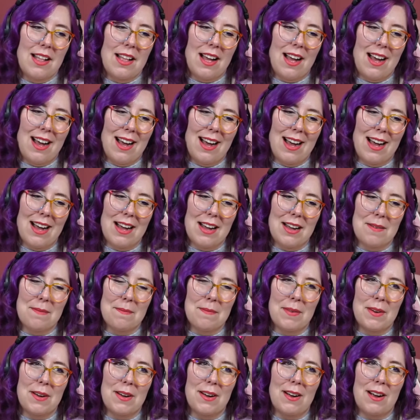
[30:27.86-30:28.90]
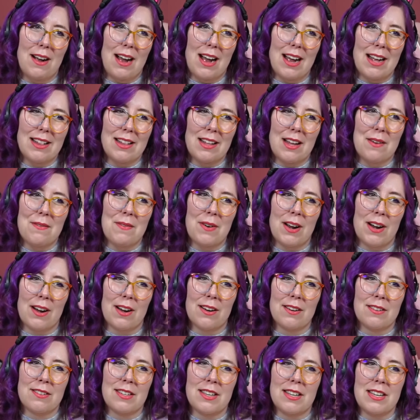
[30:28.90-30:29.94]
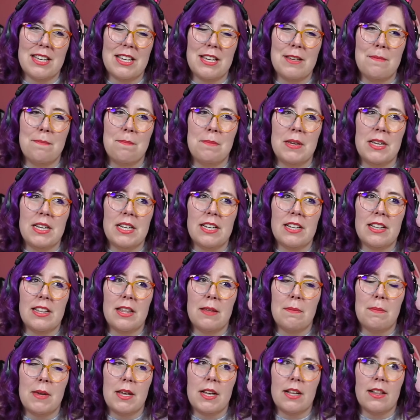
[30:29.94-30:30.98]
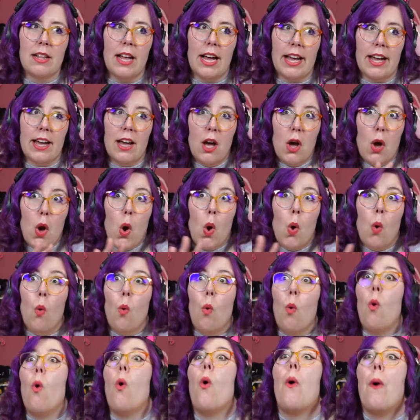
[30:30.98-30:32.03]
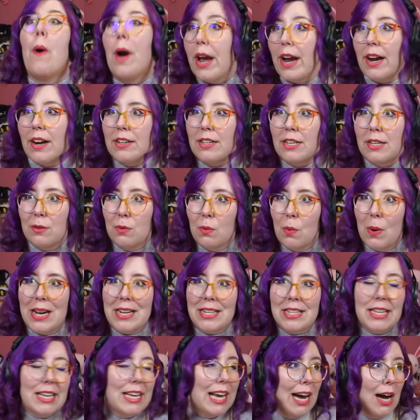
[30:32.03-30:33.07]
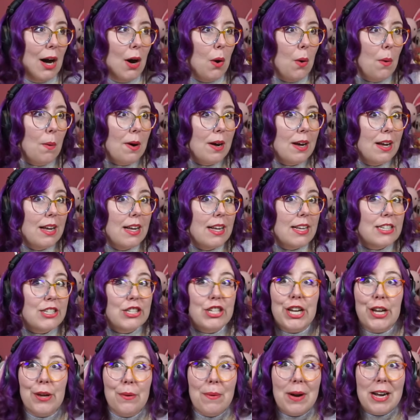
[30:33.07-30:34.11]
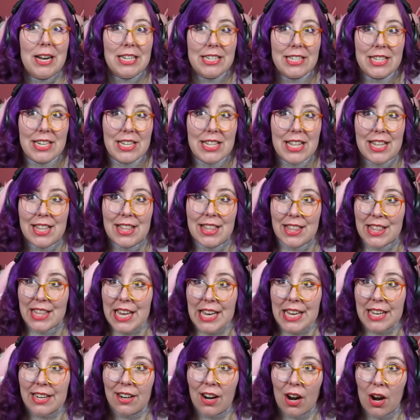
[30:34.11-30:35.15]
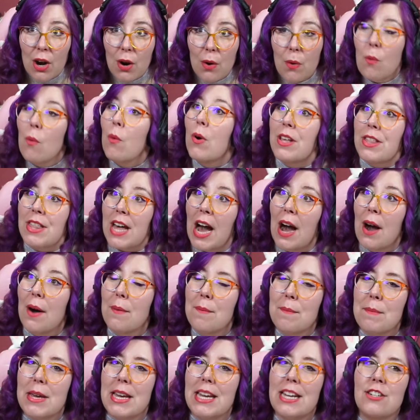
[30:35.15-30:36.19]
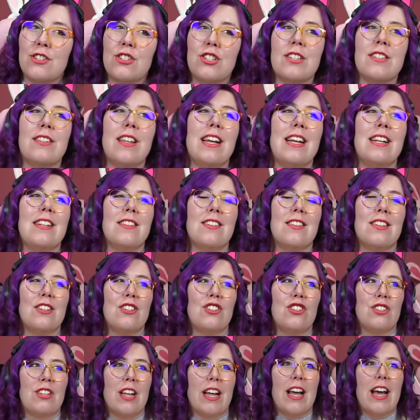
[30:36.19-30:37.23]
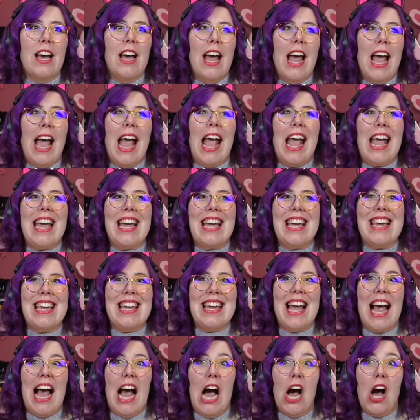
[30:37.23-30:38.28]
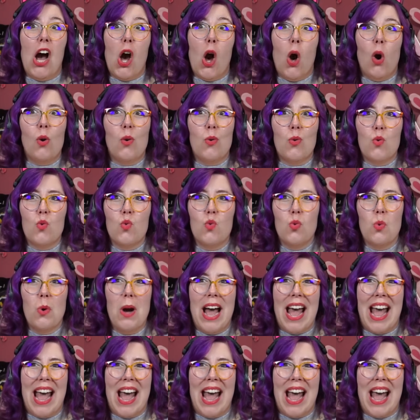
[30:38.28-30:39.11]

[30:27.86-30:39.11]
I love Erza immediately being like, where did Wendy go? She went to the theater without me. And she's instantly just like, A-E-I-O-U.